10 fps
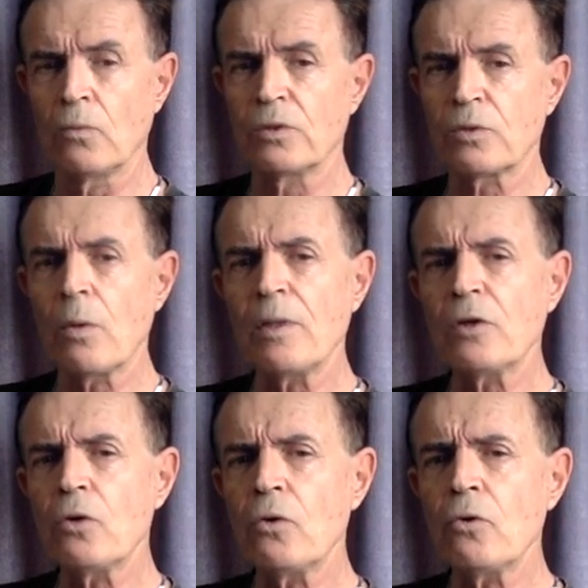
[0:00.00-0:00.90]
It's what we
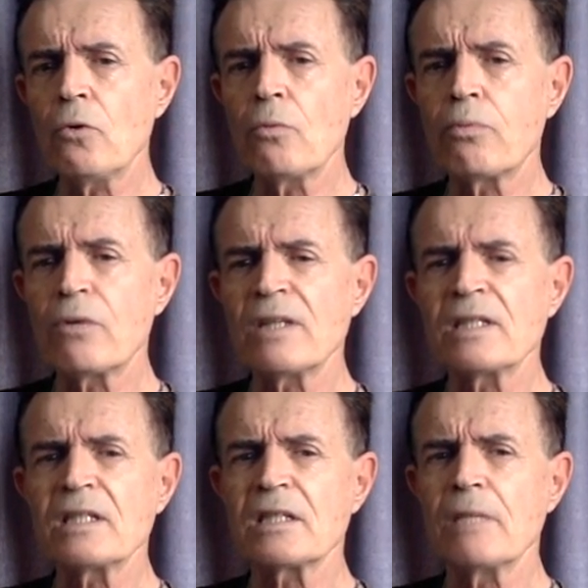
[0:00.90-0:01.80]
call
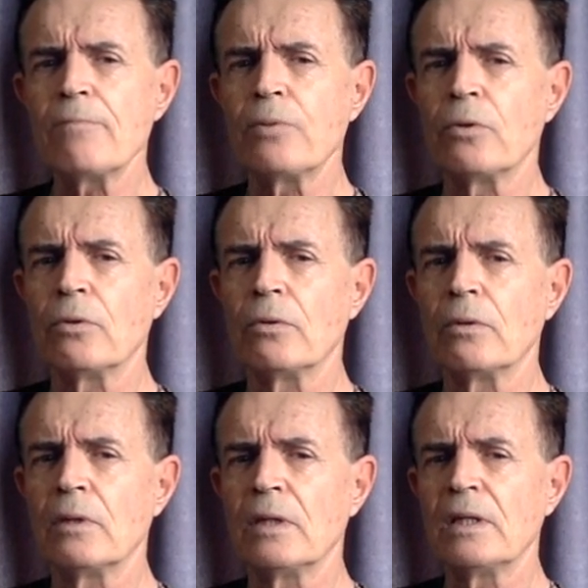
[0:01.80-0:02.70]
present simple.
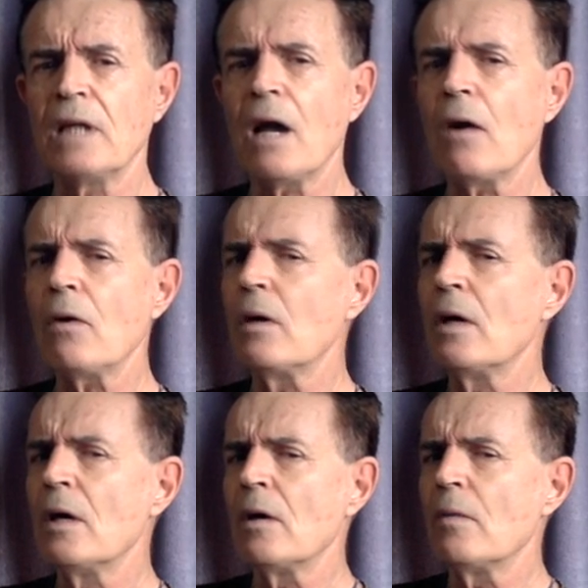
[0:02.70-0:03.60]
Now,
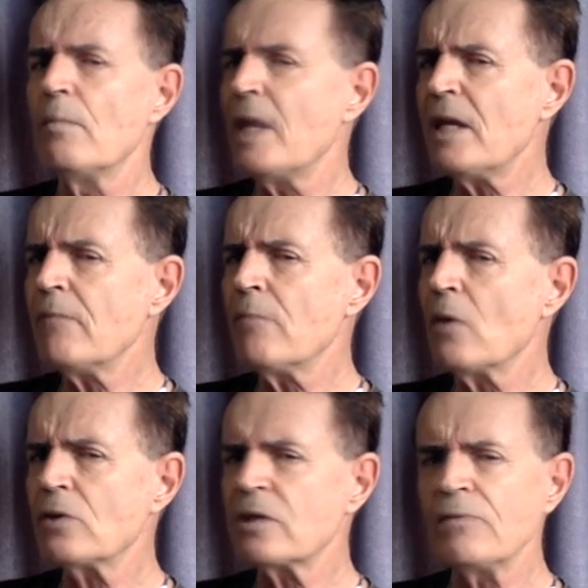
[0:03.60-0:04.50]

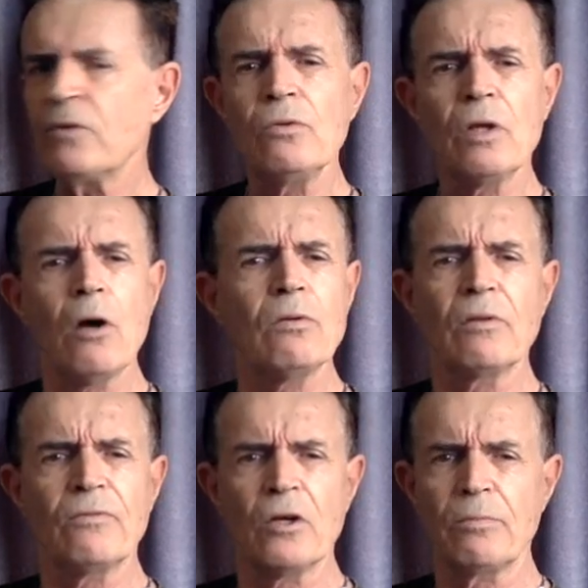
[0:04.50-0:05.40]
most of you know
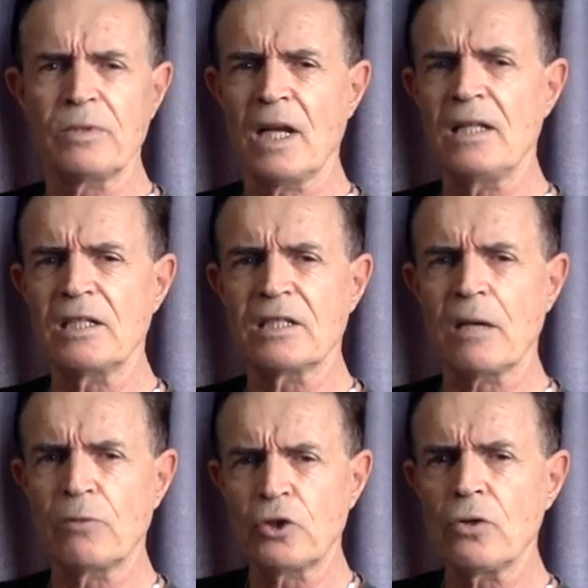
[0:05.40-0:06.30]
the verb tenses,
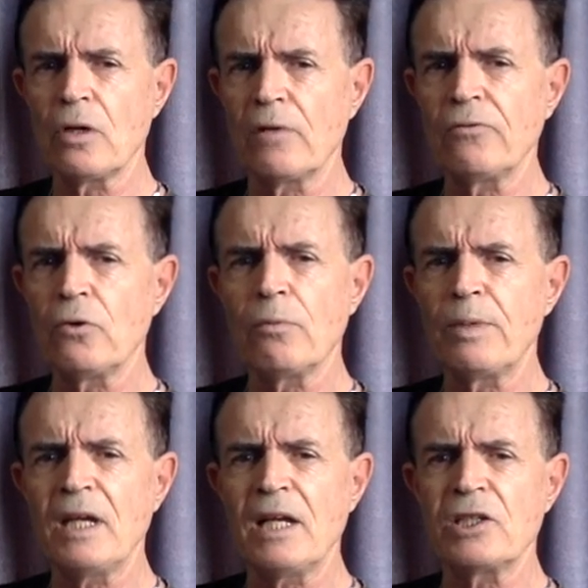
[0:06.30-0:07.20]
I'm sure, if you're a
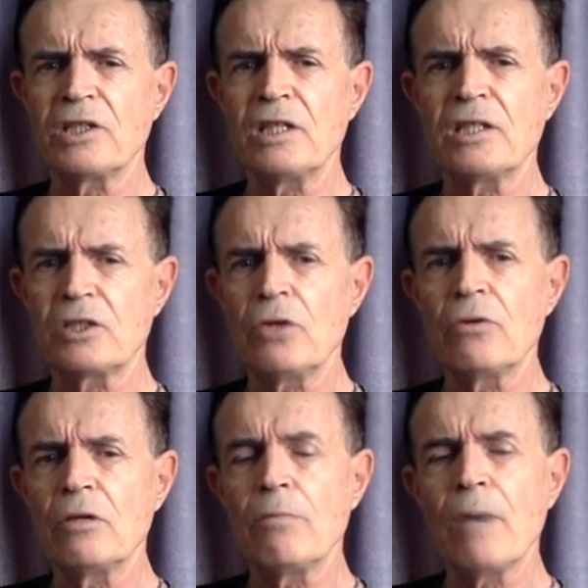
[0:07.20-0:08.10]
PhD
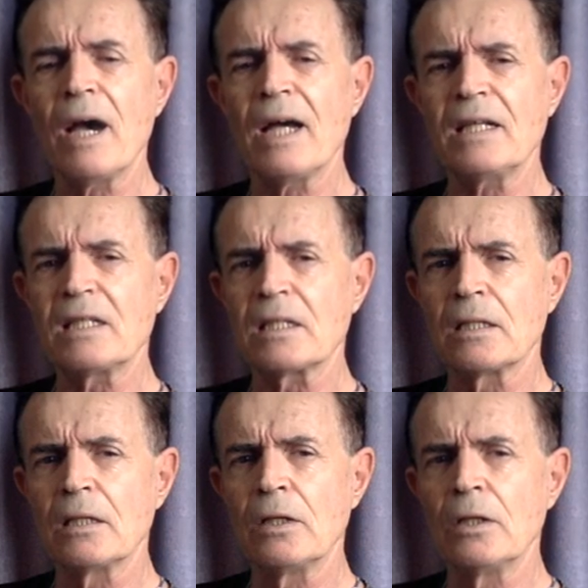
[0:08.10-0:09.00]
student, but
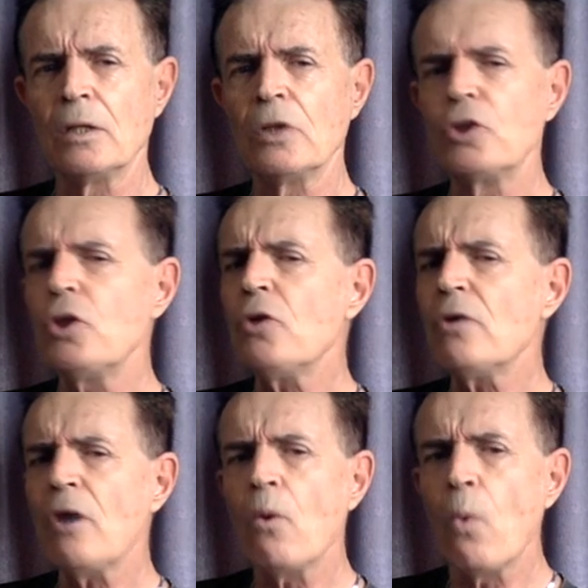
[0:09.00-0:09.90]
do you
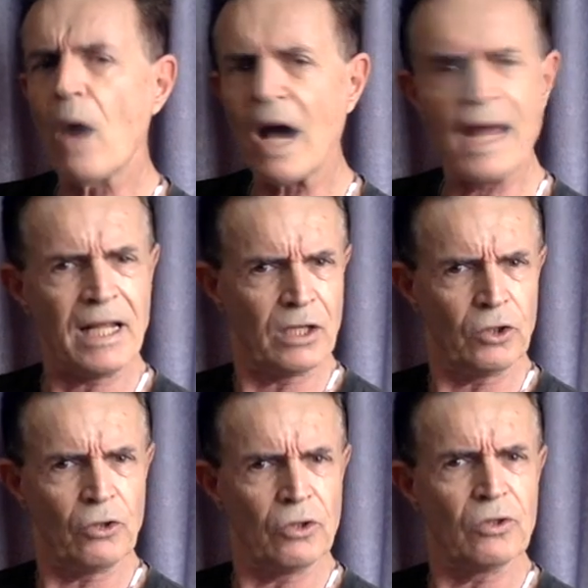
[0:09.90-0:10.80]
know why
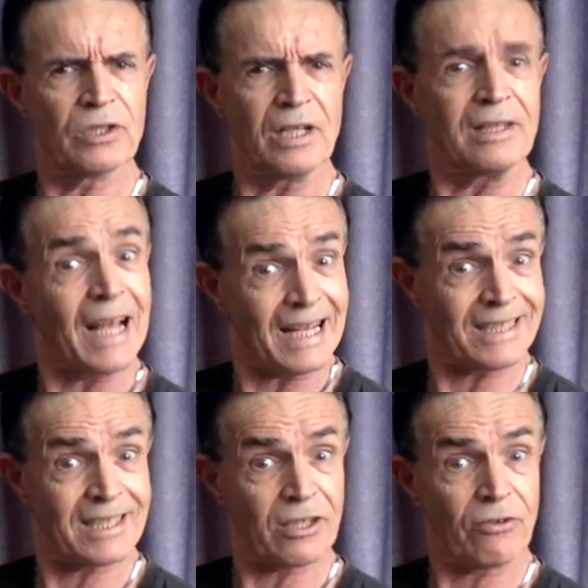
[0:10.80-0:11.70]
you use it?
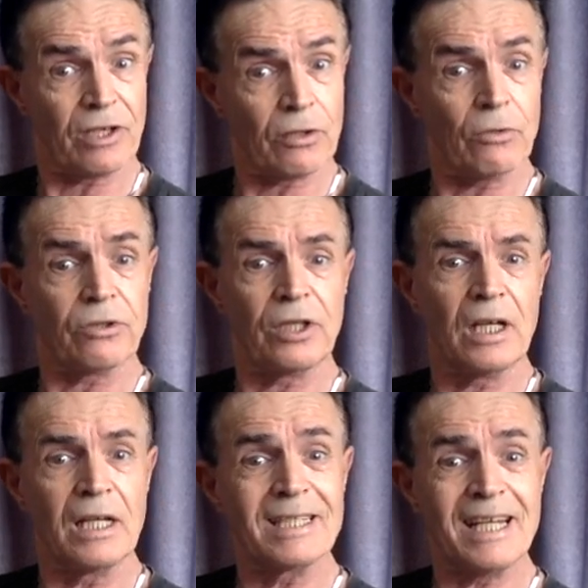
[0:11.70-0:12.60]
That's the critical
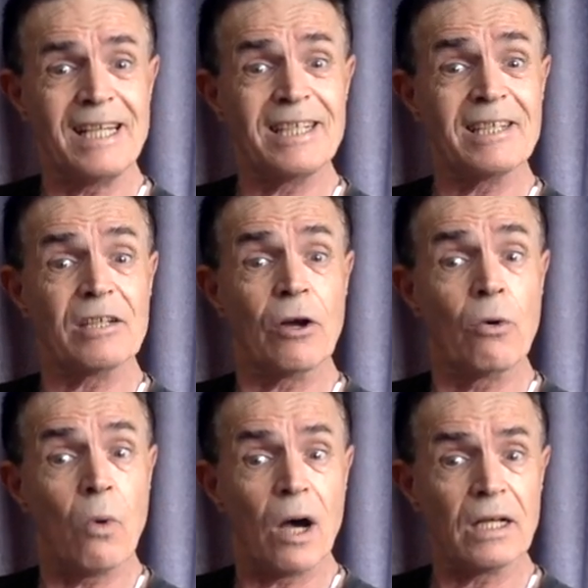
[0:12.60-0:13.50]
thing. It's easy to know
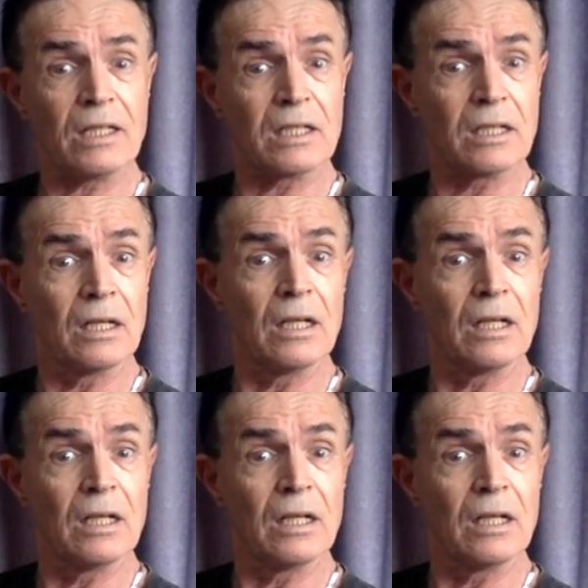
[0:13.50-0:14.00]
what,